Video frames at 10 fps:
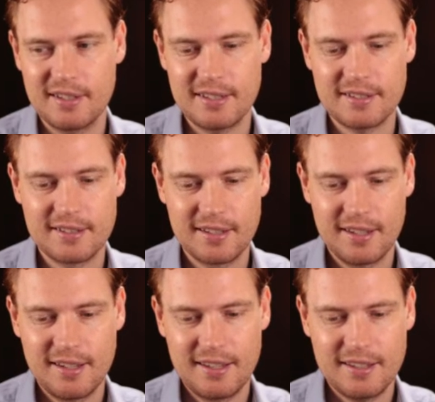That's
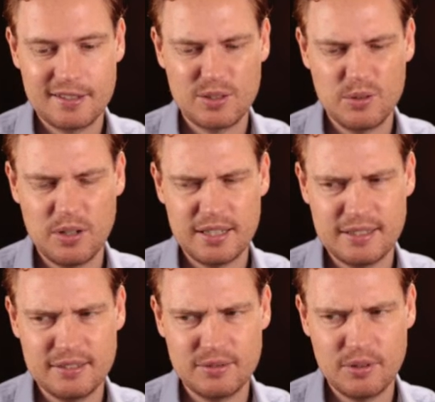
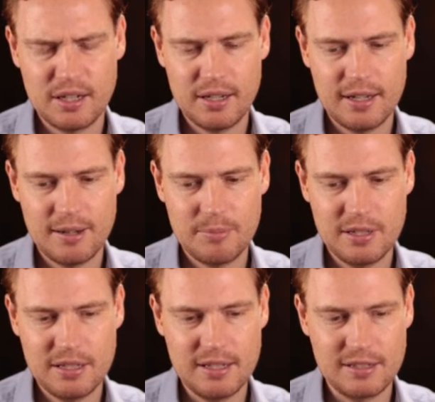quite a high
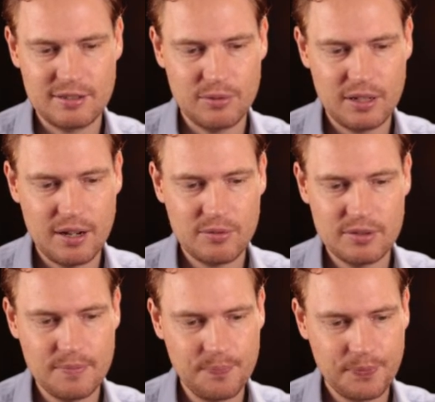PE. So what I
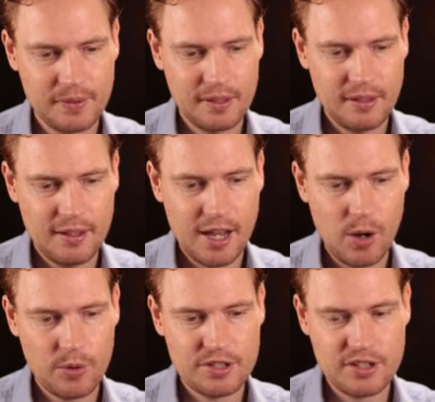would
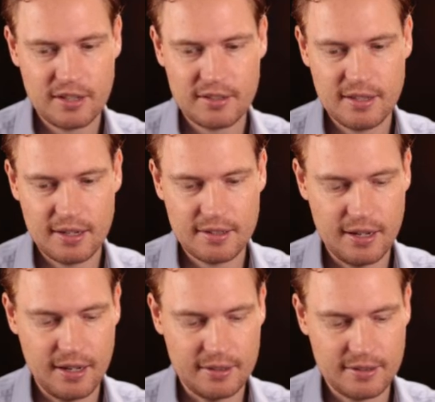adjust that
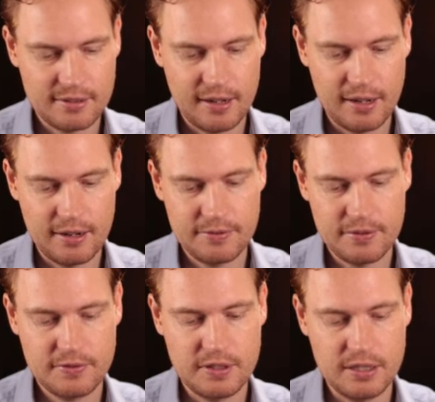down to say
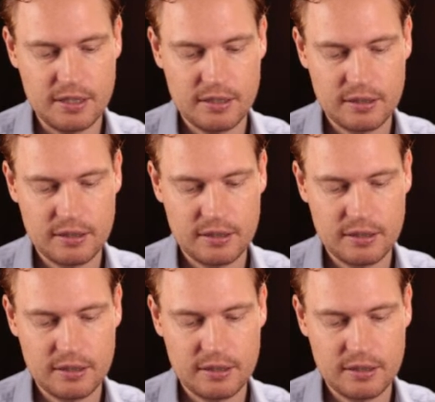15.